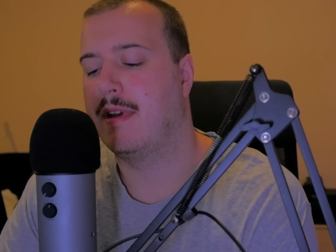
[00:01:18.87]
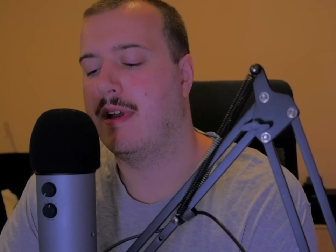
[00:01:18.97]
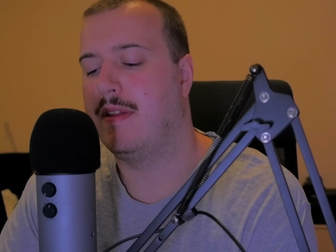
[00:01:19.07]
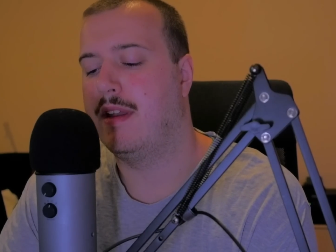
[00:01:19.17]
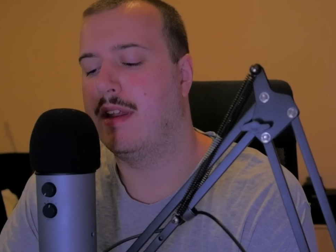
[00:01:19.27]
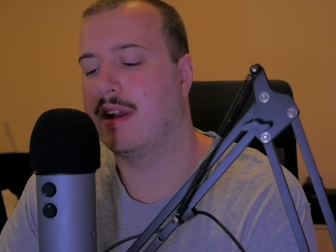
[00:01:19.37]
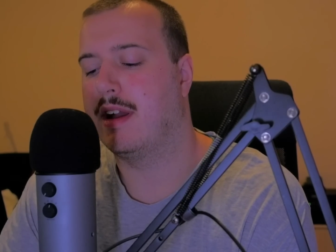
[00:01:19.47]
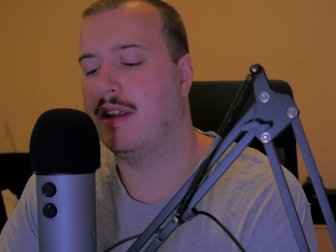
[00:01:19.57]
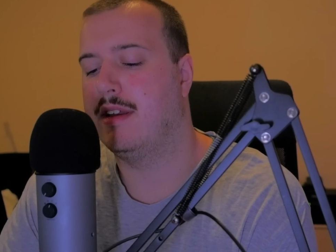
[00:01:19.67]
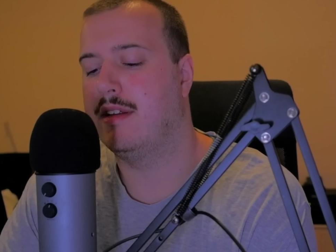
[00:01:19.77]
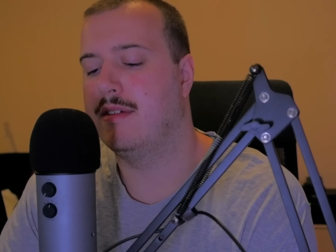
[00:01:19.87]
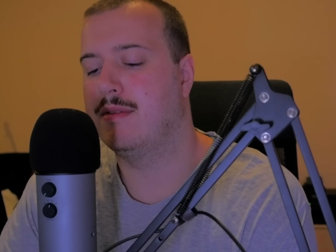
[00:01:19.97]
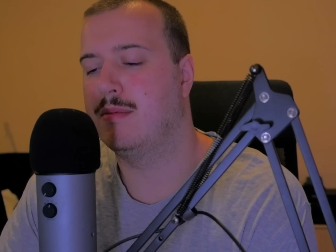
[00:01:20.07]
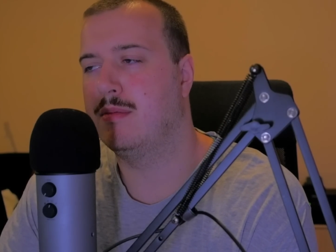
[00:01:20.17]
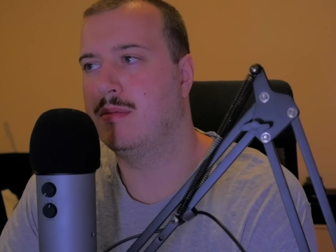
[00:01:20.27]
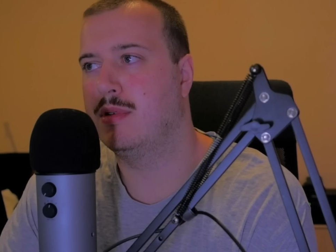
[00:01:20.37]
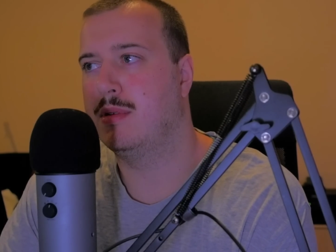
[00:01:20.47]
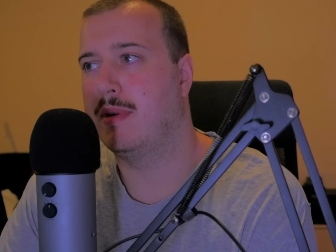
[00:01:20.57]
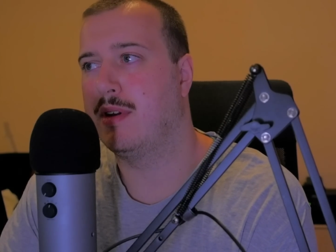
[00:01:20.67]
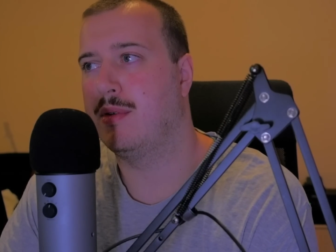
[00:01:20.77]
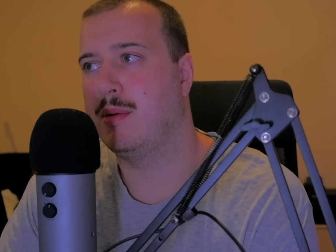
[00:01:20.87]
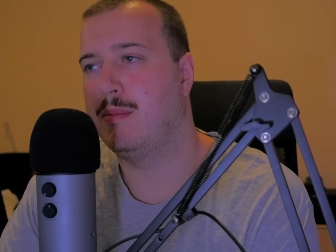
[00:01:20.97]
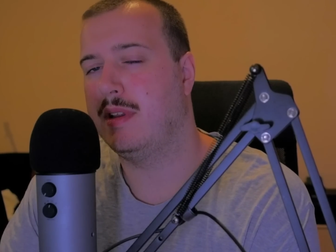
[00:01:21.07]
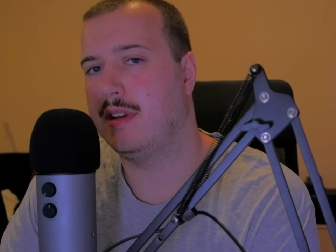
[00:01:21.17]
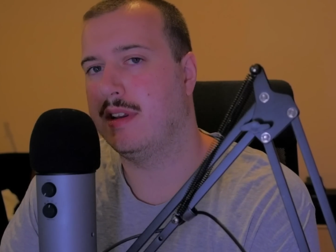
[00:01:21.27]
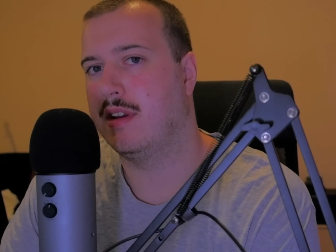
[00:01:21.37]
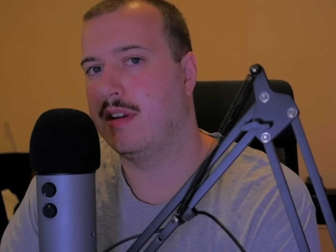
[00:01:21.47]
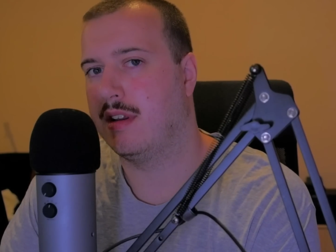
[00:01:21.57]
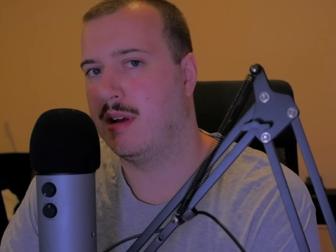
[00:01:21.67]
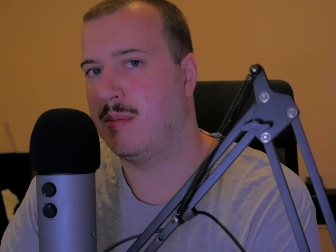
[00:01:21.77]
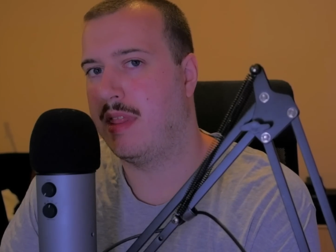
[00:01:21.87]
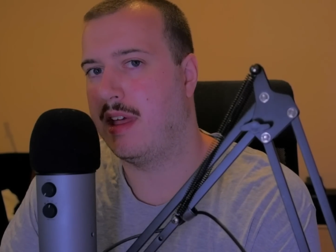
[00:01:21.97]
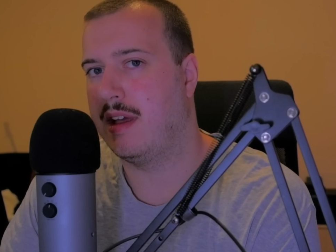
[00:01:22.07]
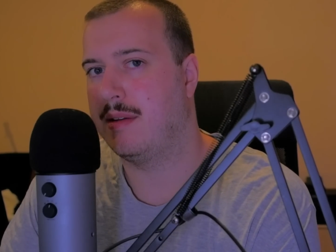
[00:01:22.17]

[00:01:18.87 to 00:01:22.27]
And then I kind of put my own opinion on top of that.